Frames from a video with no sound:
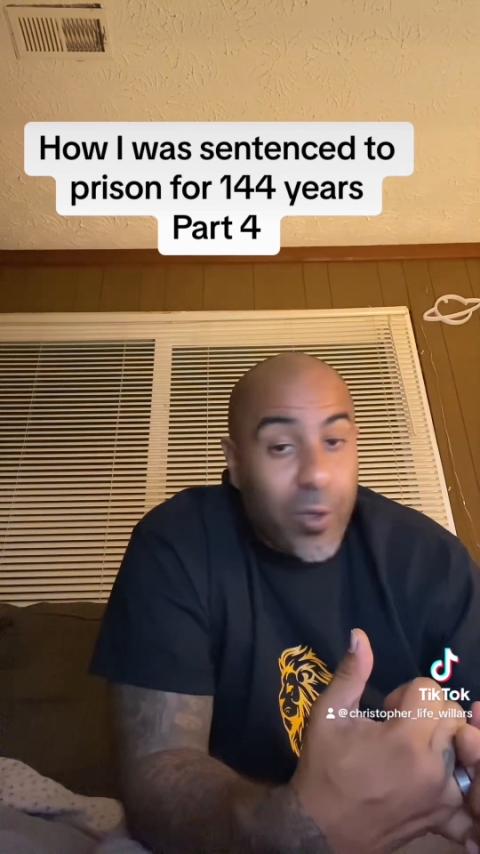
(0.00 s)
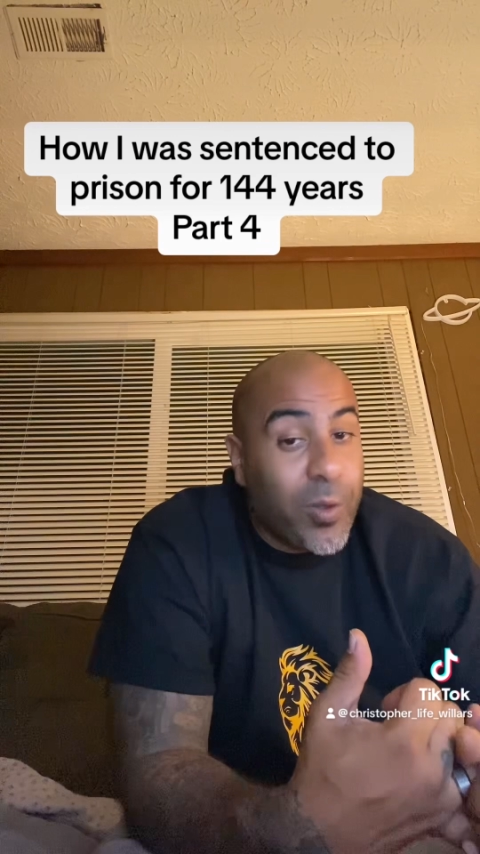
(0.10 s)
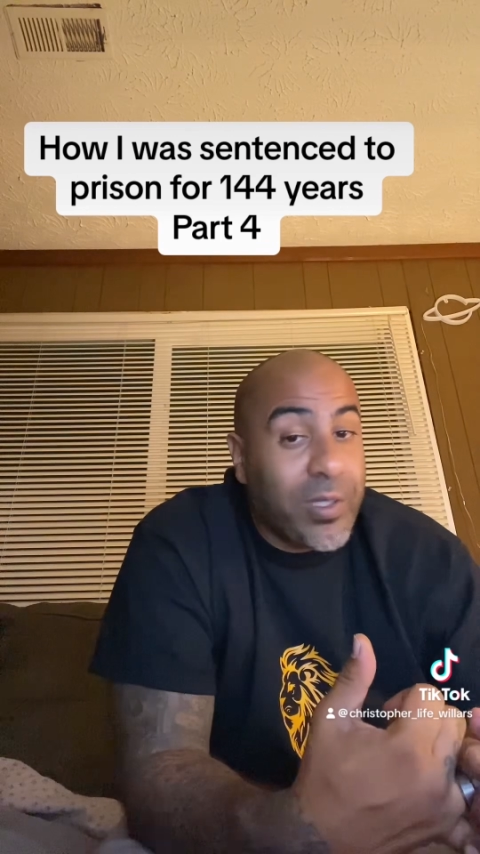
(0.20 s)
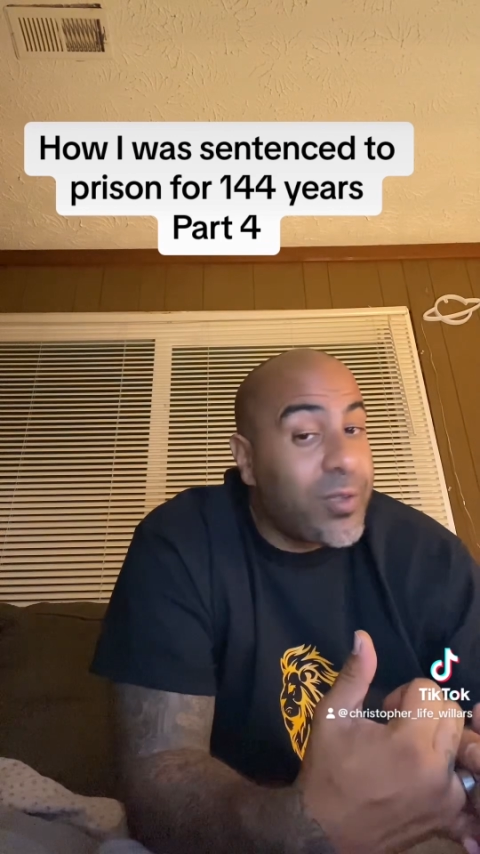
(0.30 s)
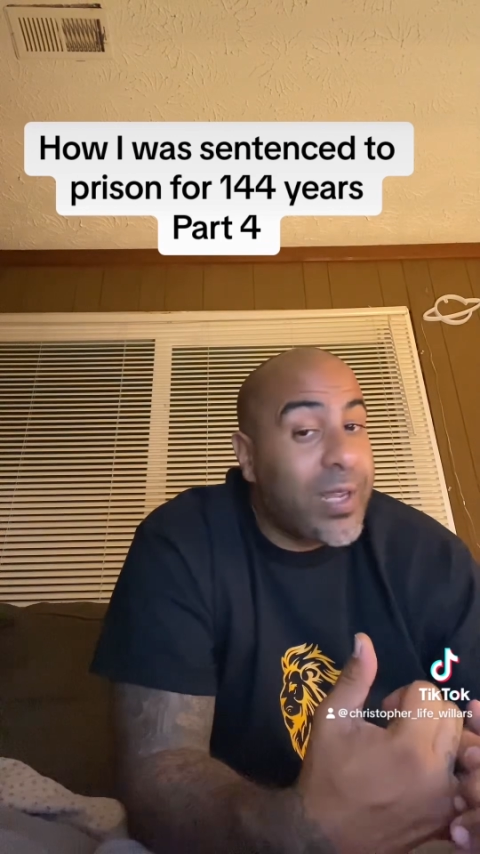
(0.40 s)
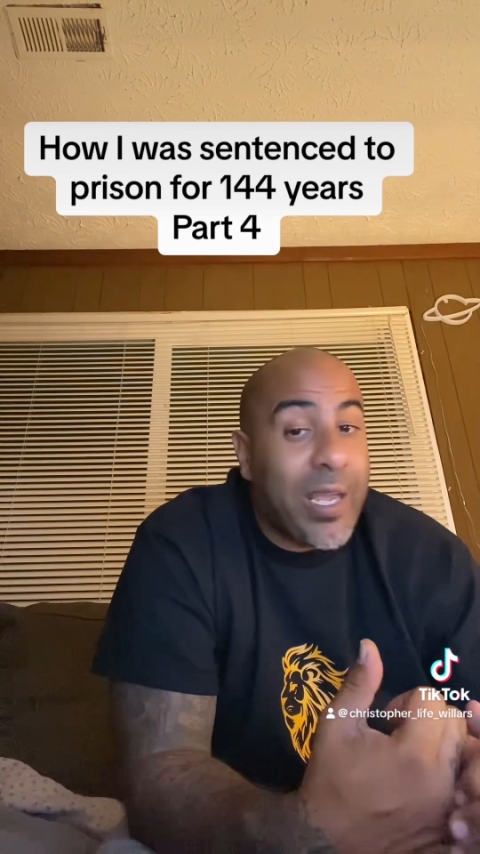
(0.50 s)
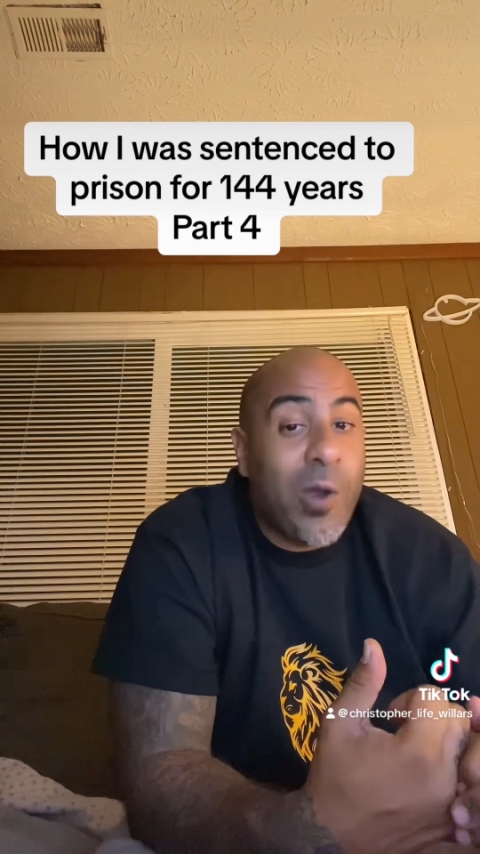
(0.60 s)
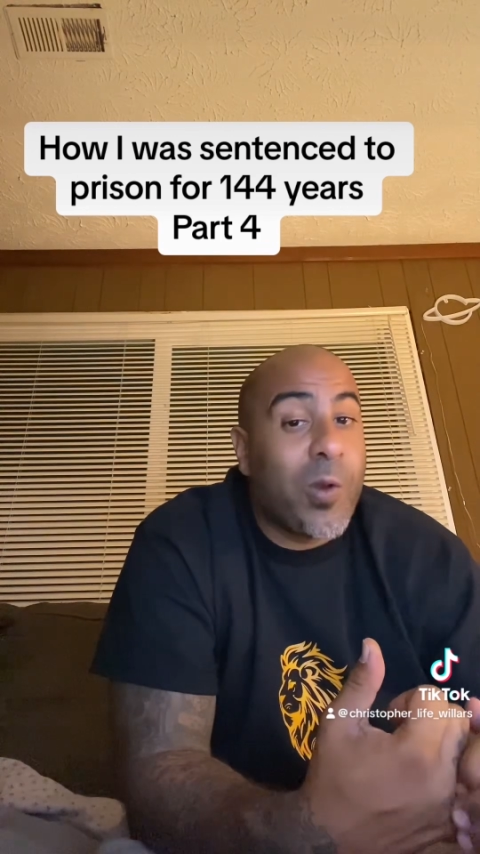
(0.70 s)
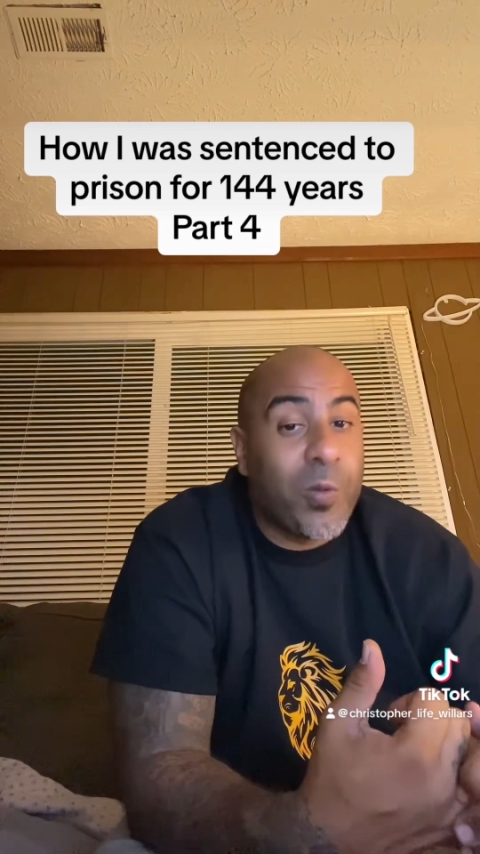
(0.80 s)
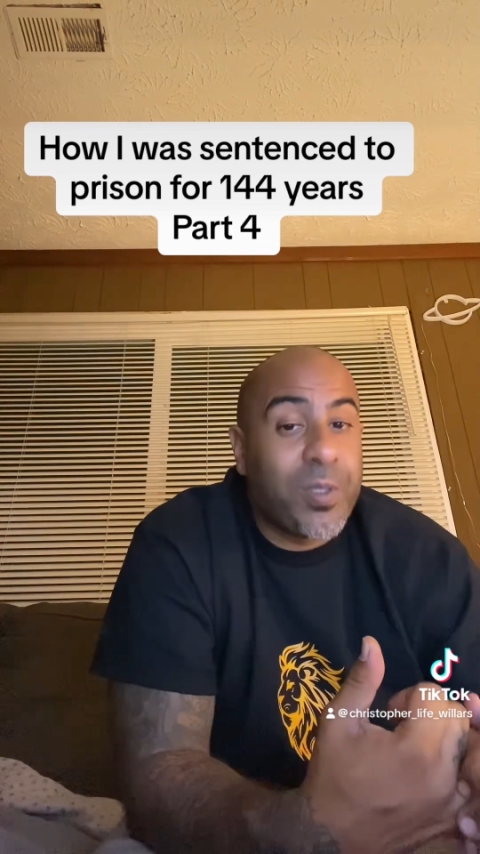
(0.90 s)
going through their
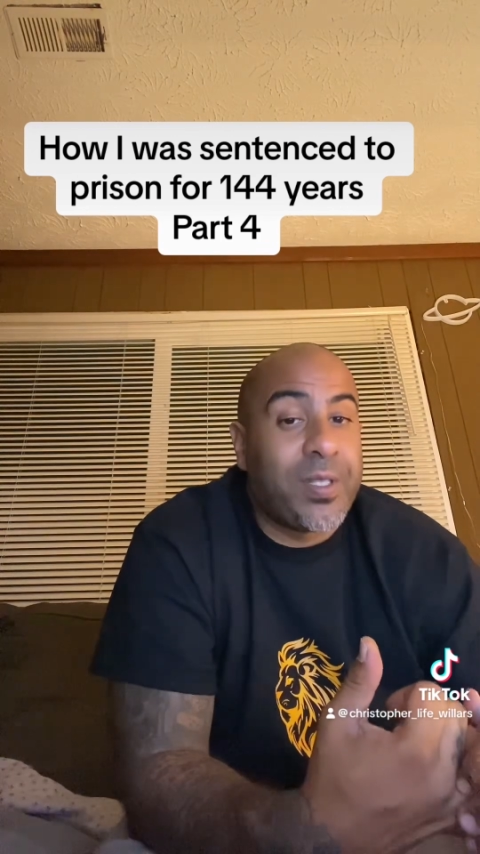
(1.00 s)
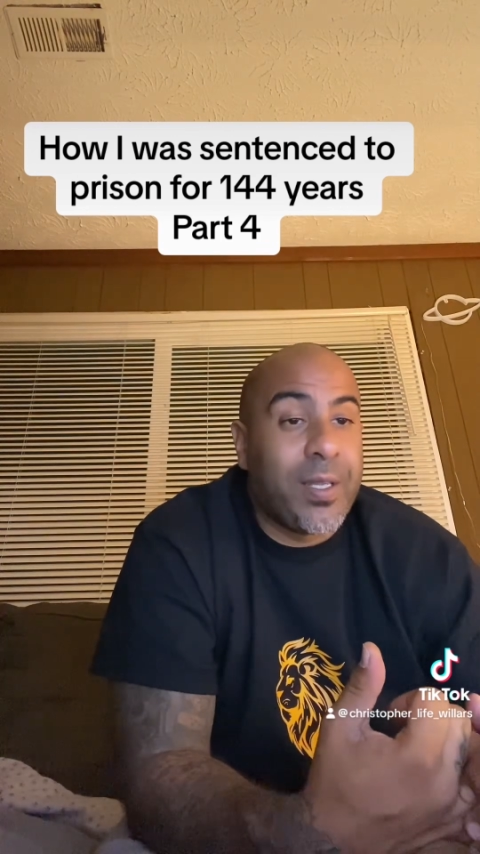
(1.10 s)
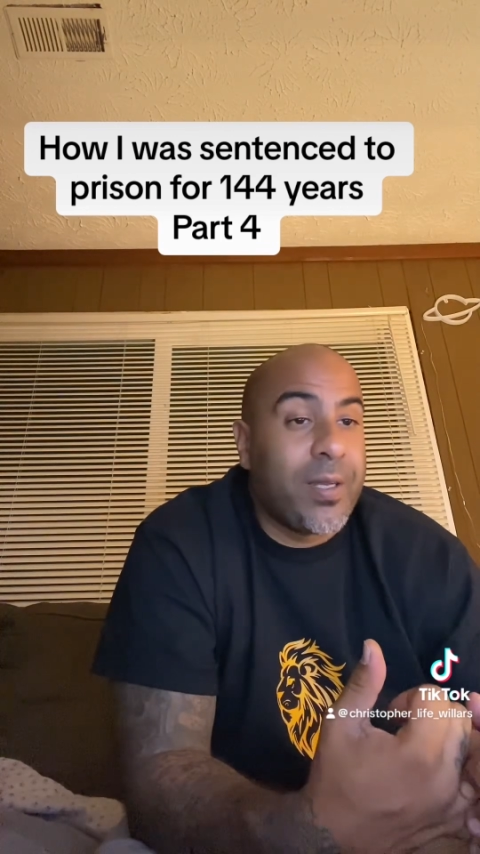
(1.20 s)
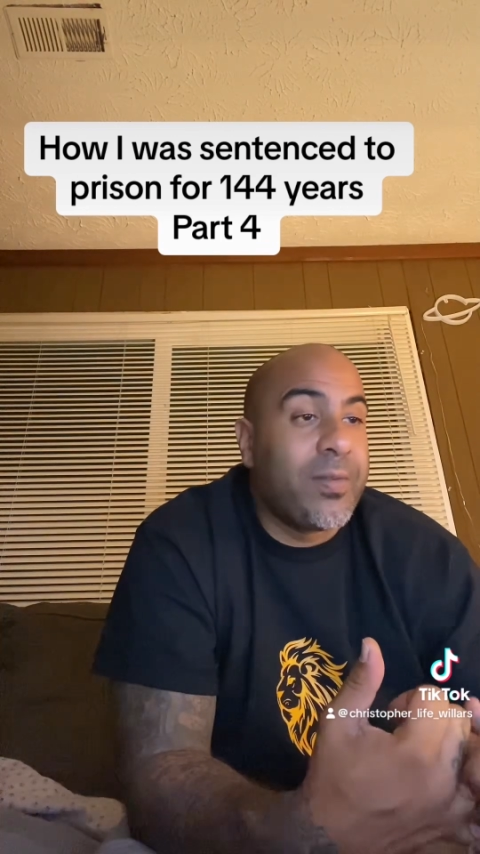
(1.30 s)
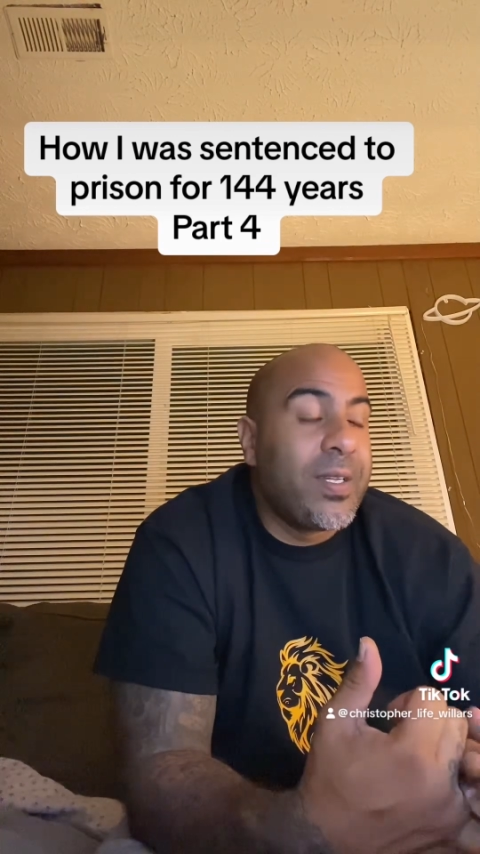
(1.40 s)
own stuff.